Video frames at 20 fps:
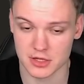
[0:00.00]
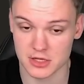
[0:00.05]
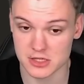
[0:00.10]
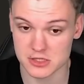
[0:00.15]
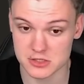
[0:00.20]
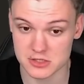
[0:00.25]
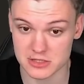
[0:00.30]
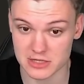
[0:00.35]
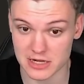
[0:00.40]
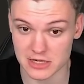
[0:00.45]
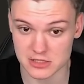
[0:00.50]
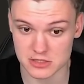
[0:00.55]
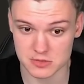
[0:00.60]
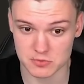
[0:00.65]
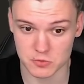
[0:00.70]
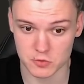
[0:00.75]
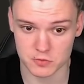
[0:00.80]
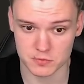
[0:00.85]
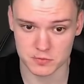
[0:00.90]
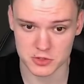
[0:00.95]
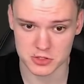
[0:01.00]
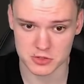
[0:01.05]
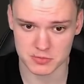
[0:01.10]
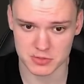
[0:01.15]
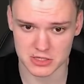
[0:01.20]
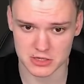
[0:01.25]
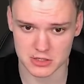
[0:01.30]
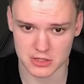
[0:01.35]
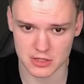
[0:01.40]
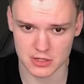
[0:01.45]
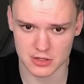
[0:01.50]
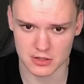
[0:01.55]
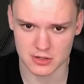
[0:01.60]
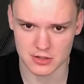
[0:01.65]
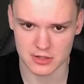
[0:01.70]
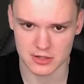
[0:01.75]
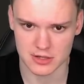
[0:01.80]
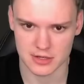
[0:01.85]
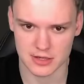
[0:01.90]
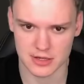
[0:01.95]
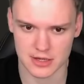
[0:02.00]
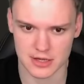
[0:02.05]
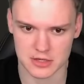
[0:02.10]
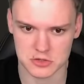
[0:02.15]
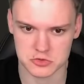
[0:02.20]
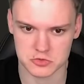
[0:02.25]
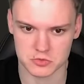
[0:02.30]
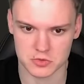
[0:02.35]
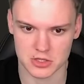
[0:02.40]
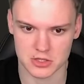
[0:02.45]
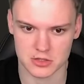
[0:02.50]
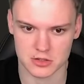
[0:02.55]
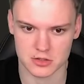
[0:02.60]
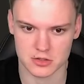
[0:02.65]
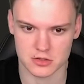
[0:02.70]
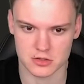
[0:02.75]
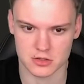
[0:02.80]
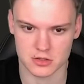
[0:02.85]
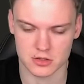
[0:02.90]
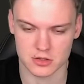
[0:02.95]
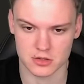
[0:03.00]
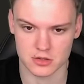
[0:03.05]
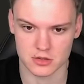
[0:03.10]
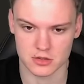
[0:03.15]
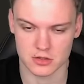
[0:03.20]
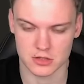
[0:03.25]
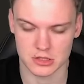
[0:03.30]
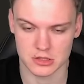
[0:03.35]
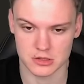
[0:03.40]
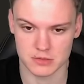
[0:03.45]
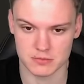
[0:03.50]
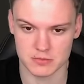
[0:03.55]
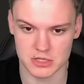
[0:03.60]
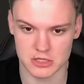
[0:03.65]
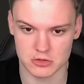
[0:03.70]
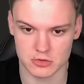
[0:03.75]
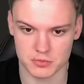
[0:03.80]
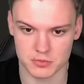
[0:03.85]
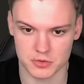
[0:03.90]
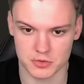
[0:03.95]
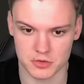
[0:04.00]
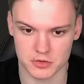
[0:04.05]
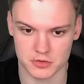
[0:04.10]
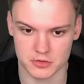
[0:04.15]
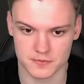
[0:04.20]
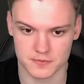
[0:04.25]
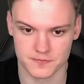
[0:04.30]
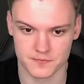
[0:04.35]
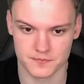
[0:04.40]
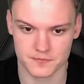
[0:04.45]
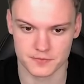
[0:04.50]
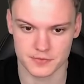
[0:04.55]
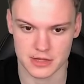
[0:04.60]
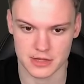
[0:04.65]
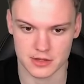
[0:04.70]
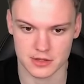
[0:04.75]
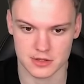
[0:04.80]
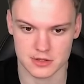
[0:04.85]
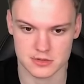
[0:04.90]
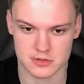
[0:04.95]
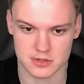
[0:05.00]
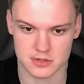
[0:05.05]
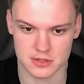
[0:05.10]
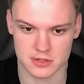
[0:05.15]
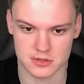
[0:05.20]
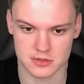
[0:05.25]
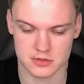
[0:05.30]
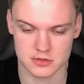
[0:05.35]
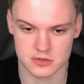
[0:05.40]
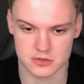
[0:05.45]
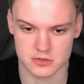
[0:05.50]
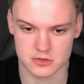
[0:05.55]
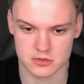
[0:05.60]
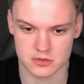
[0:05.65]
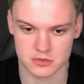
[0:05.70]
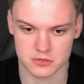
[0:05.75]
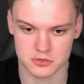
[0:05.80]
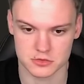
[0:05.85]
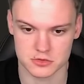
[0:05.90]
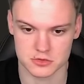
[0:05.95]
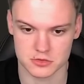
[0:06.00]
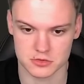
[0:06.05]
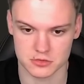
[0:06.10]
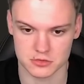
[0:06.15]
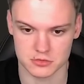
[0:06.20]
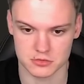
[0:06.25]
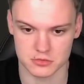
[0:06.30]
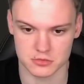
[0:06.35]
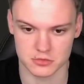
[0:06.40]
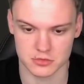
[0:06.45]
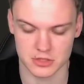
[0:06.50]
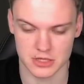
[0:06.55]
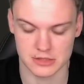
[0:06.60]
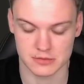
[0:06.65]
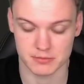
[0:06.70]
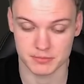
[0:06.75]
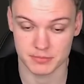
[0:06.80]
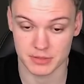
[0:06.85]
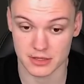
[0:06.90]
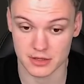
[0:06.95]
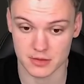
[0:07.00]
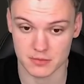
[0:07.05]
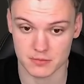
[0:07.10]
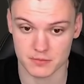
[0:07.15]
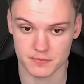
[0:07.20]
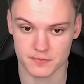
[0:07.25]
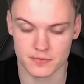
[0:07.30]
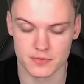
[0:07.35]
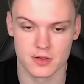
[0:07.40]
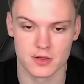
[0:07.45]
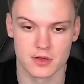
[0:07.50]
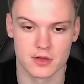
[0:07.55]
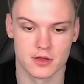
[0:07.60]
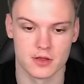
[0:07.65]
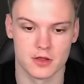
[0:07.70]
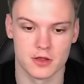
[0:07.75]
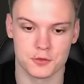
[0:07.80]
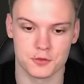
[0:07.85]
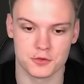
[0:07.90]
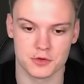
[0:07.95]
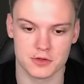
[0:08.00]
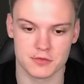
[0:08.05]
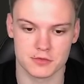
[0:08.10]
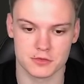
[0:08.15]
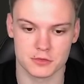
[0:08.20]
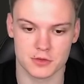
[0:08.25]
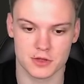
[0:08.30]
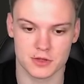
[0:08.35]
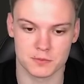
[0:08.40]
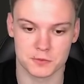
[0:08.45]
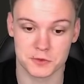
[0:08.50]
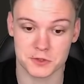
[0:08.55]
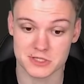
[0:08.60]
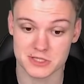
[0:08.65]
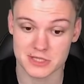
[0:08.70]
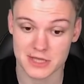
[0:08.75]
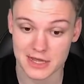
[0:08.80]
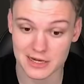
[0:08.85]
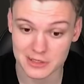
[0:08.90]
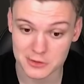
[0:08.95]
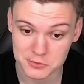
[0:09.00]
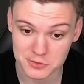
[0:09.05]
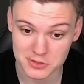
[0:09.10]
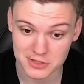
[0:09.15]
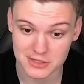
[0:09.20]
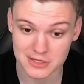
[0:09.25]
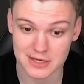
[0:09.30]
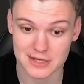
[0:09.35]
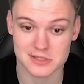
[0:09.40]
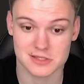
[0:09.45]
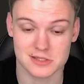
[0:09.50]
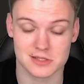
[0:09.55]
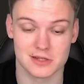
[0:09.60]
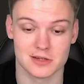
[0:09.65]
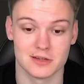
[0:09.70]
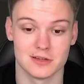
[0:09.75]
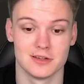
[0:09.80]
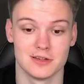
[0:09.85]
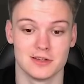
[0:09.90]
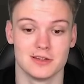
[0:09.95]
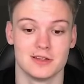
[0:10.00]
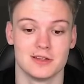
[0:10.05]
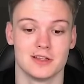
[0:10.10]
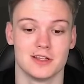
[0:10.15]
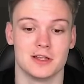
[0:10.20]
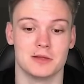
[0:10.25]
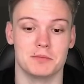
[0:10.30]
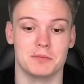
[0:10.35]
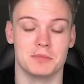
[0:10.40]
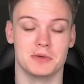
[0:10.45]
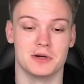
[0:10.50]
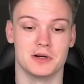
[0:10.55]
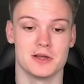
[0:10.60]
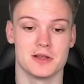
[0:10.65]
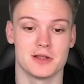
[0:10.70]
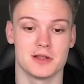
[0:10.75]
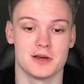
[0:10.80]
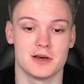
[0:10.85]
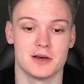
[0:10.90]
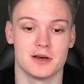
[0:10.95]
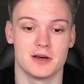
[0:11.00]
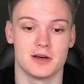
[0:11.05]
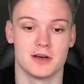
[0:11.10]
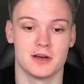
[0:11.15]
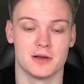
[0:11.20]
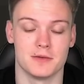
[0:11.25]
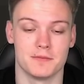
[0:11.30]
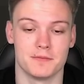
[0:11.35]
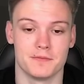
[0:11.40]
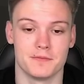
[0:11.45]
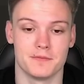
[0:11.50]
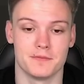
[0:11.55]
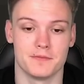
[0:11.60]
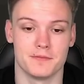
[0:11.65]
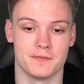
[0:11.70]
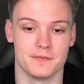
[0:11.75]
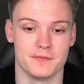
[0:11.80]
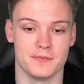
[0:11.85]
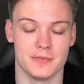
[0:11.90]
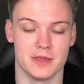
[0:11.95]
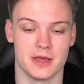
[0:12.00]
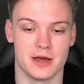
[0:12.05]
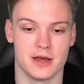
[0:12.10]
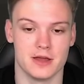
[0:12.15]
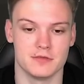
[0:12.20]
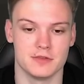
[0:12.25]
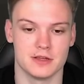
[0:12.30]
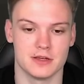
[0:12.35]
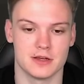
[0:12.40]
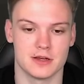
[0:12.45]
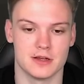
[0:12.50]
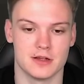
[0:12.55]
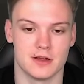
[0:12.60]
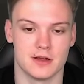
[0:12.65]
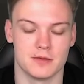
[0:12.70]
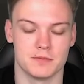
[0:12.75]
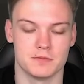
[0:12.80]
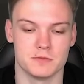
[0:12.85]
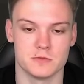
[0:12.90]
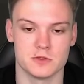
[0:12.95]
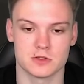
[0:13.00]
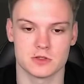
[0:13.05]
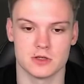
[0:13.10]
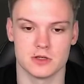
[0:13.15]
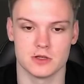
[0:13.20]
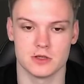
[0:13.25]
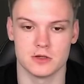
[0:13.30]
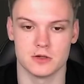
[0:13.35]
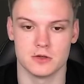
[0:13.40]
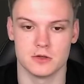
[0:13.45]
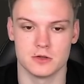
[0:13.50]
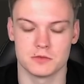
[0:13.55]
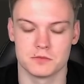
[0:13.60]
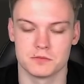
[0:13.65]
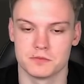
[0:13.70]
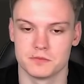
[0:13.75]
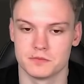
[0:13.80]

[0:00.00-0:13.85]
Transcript: his last move, bishop e3, has weakened the b2 pawn. And against this, could just do rook d8, pin him, could even do it more stylish with castle, but yeah, I think I'm just gonna go